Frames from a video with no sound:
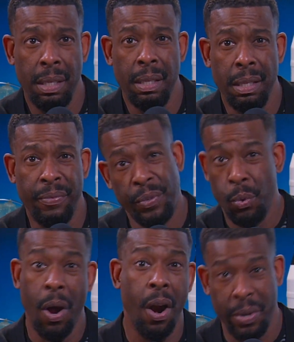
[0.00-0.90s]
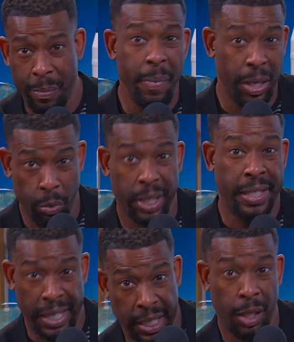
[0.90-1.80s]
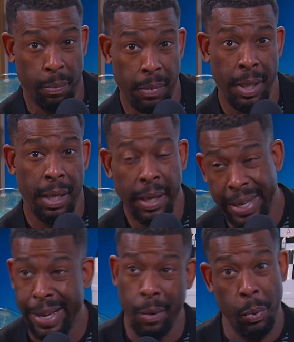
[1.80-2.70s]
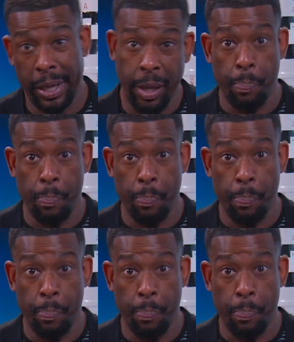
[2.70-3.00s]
if you are on the metric system, get with the